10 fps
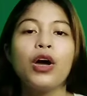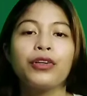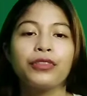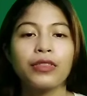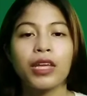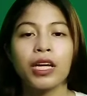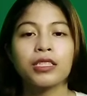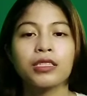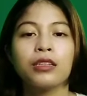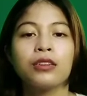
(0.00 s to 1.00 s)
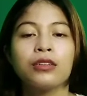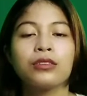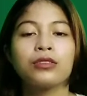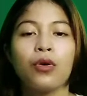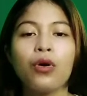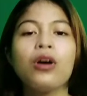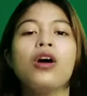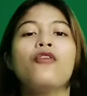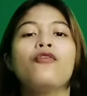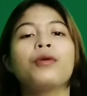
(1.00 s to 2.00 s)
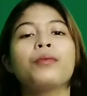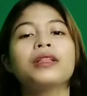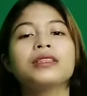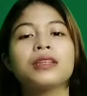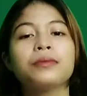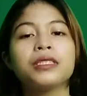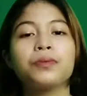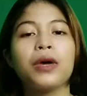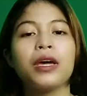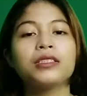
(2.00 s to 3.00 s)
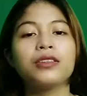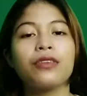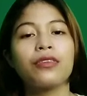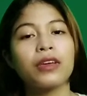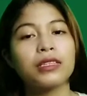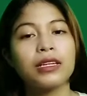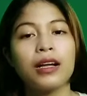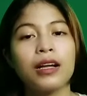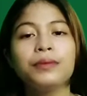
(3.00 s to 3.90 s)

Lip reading: the text. So, formalism is based on the technical